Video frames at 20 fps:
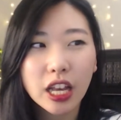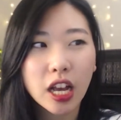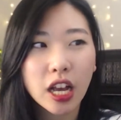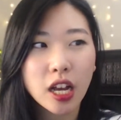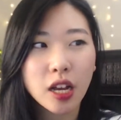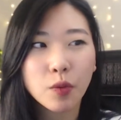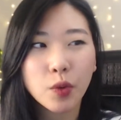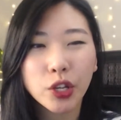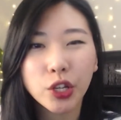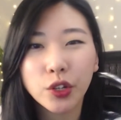
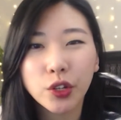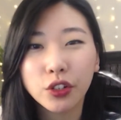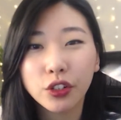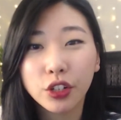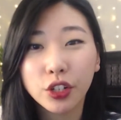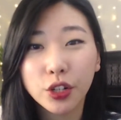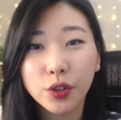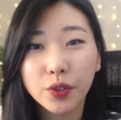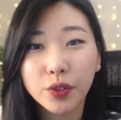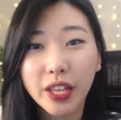when you
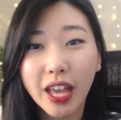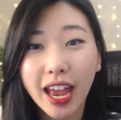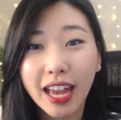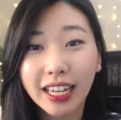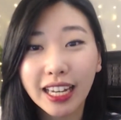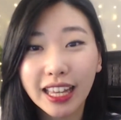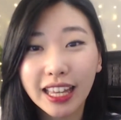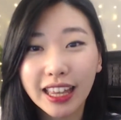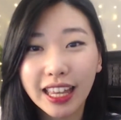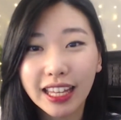introduce
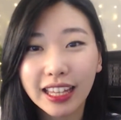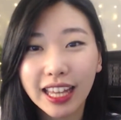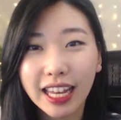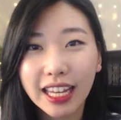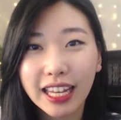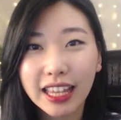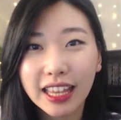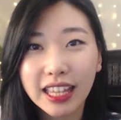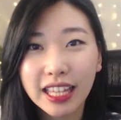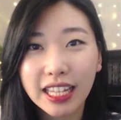anything
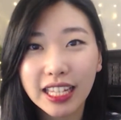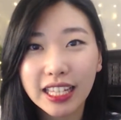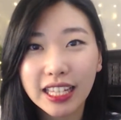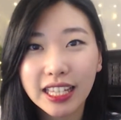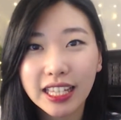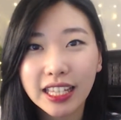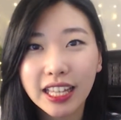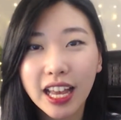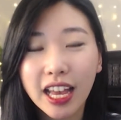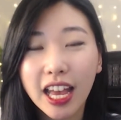like this
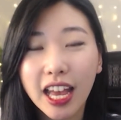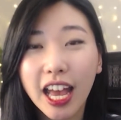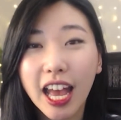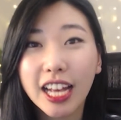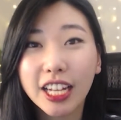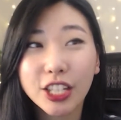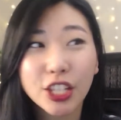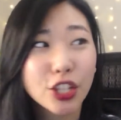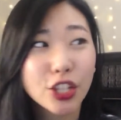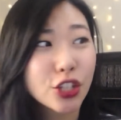
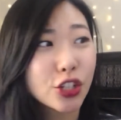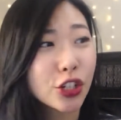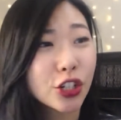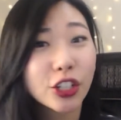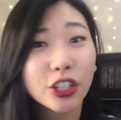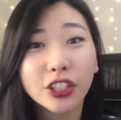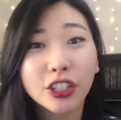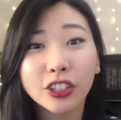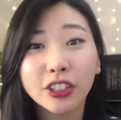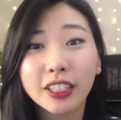
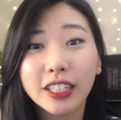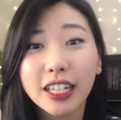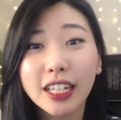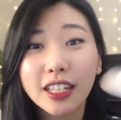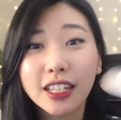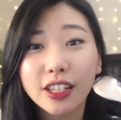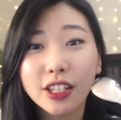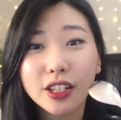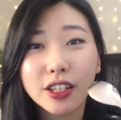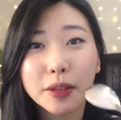external
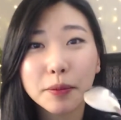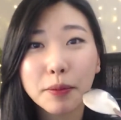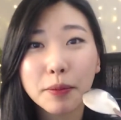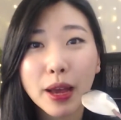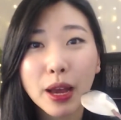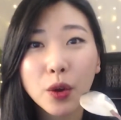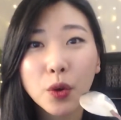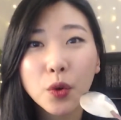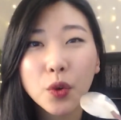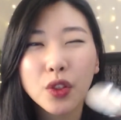into the
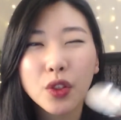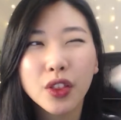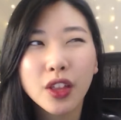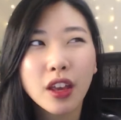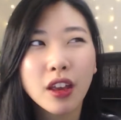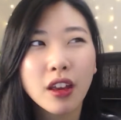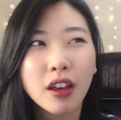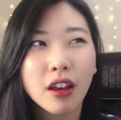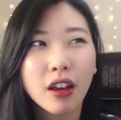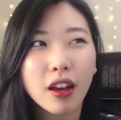mouth,
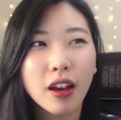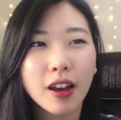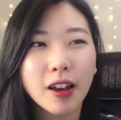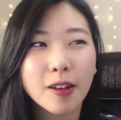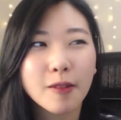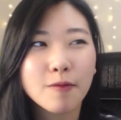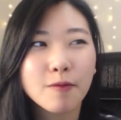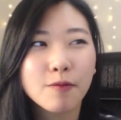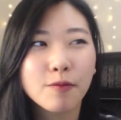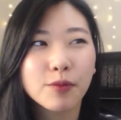
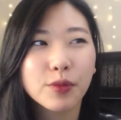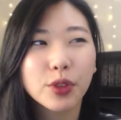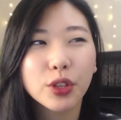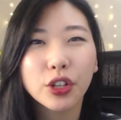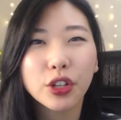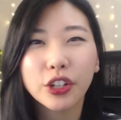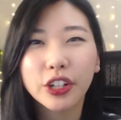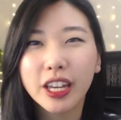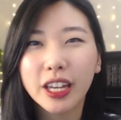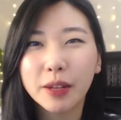your
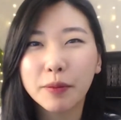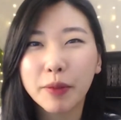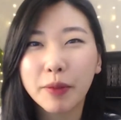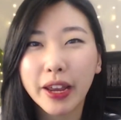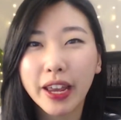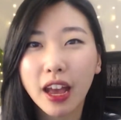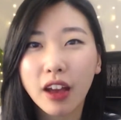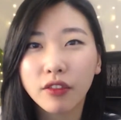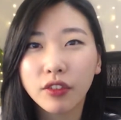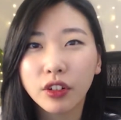kid might
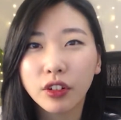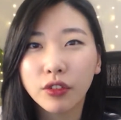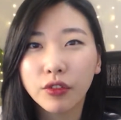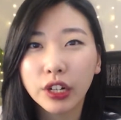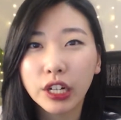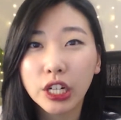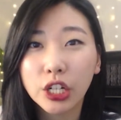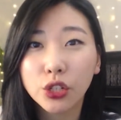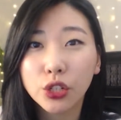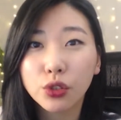have a
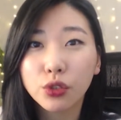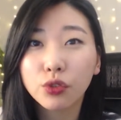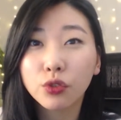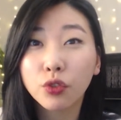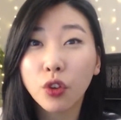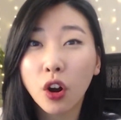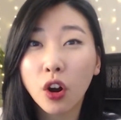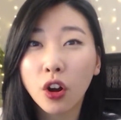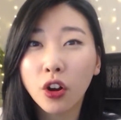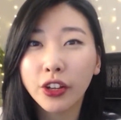very
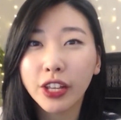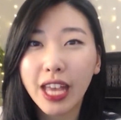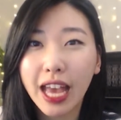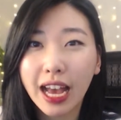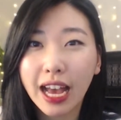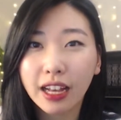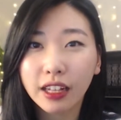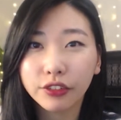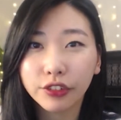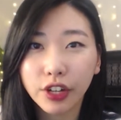strong
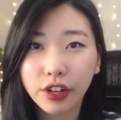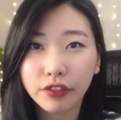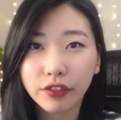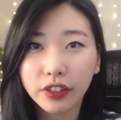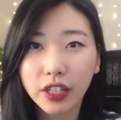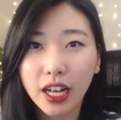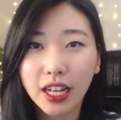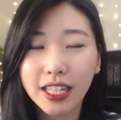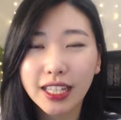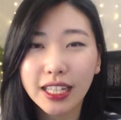gag
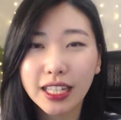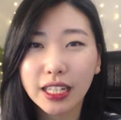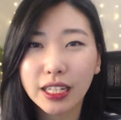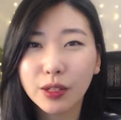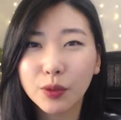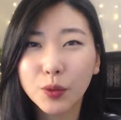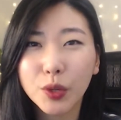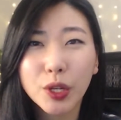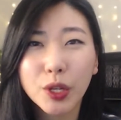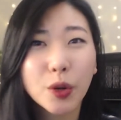reflex, and
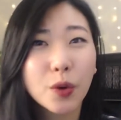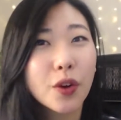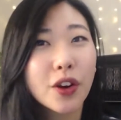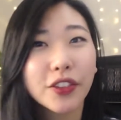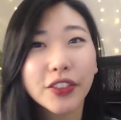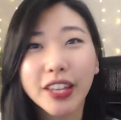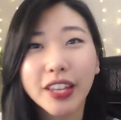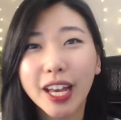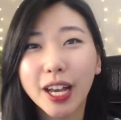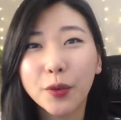we don't want
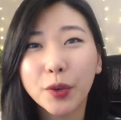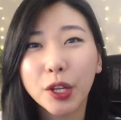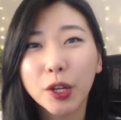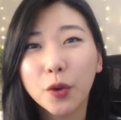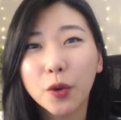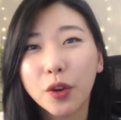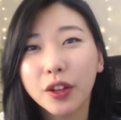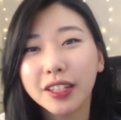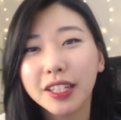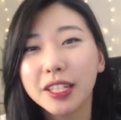that. We don't
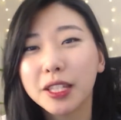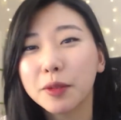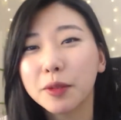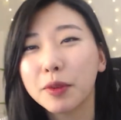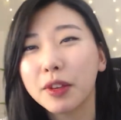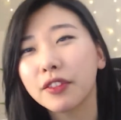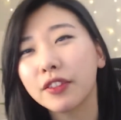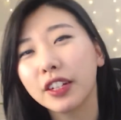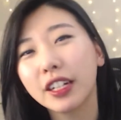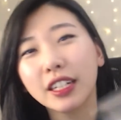want this to be
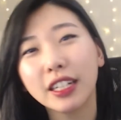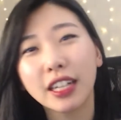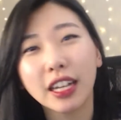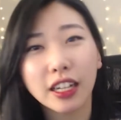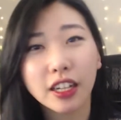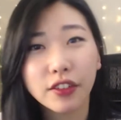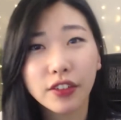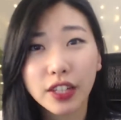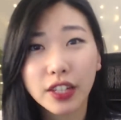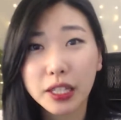a very
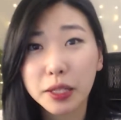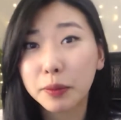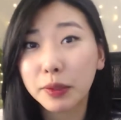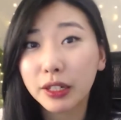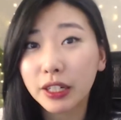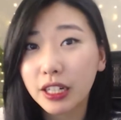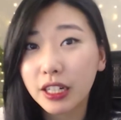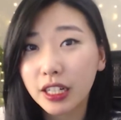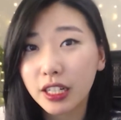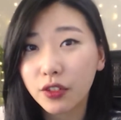negative
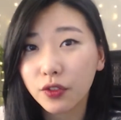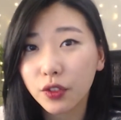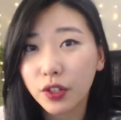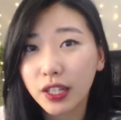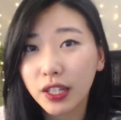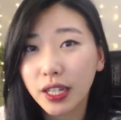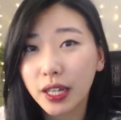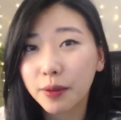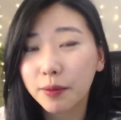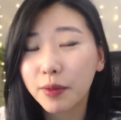experience for
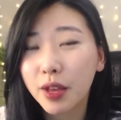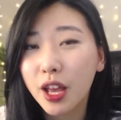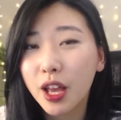them.